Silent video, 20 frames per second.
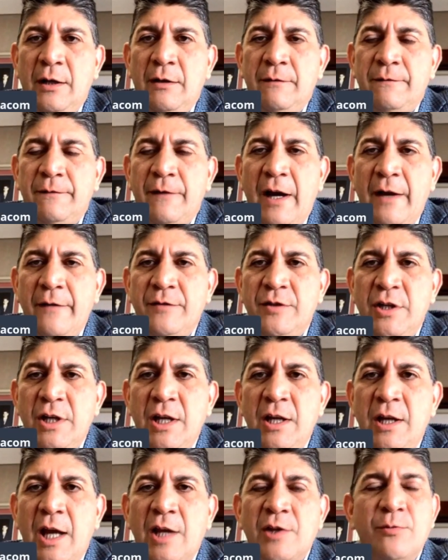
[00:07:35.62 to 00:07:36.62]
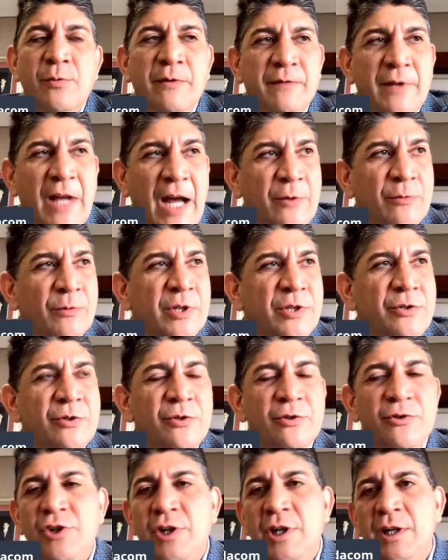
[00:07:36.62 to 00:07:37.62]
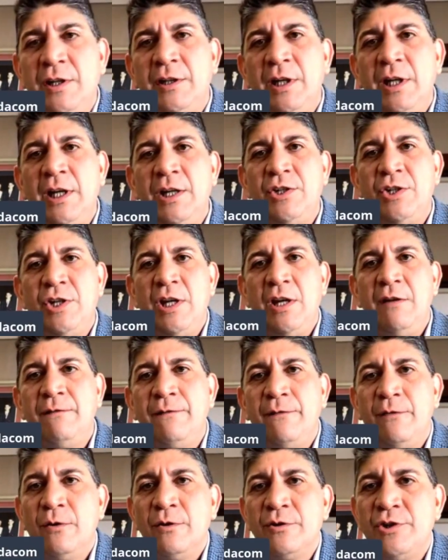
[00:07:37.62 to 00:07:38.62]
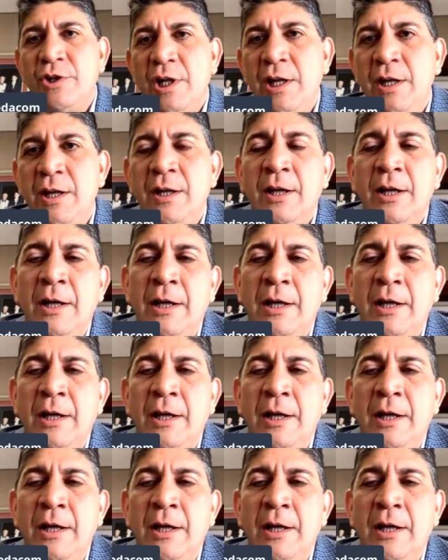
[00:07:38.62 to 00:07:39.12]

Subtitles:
5G, as we've done with 2G, 3G, 4G,